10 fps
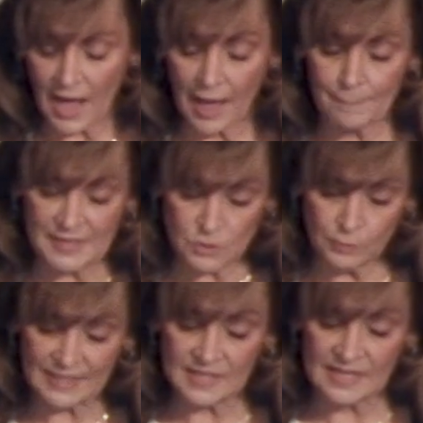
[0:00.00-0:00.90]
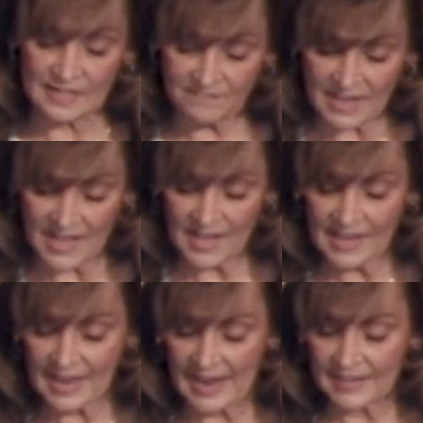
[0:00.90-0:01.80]
uh, between Nineveh
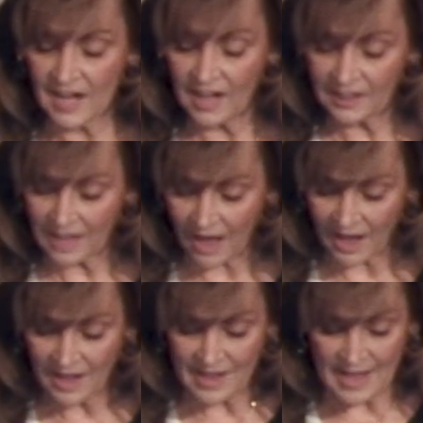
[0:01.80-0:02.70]
and Kala.